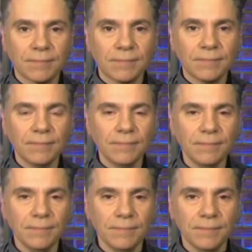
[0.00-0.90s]

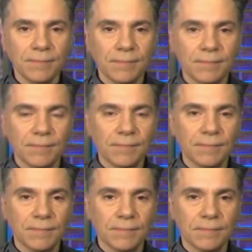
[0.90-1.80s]

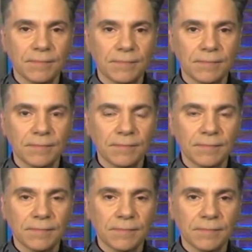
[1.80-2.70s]

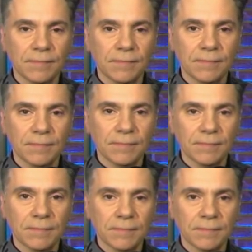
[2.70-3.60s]

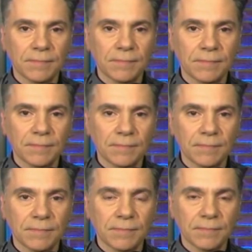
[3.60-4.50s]

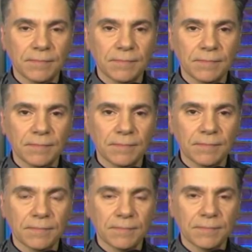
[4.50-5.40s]

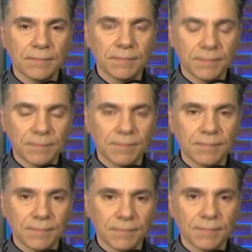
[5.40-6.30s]

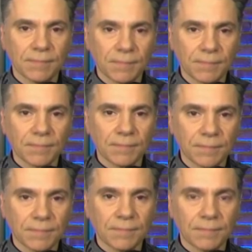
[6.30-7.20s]

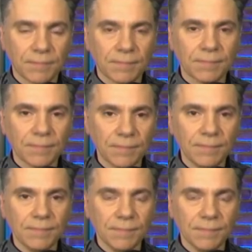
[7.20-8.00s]
This person isn't speaking.